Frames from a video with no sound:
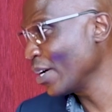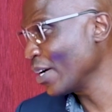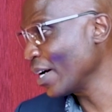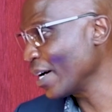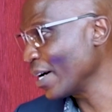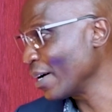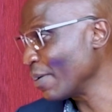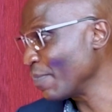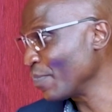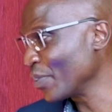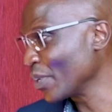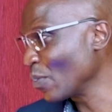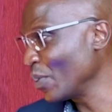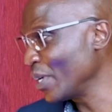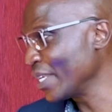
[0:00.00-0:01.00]

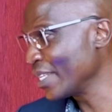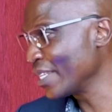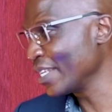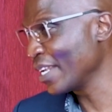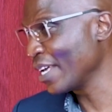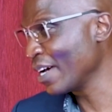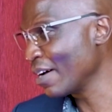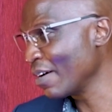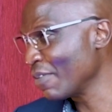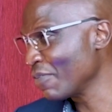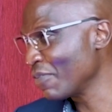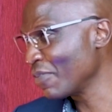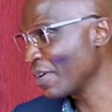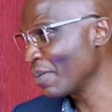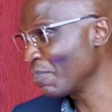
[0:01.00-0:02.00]
We still
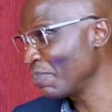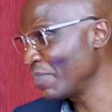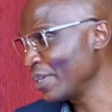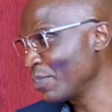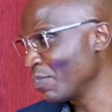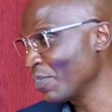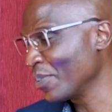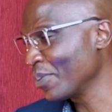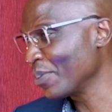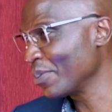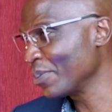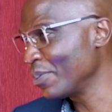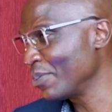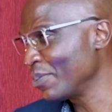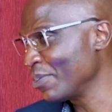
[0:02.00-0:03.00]
have a bit more
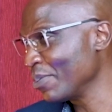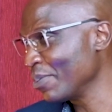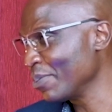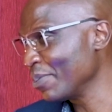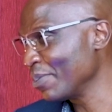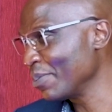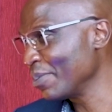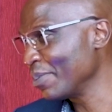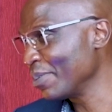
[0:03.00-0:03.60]
to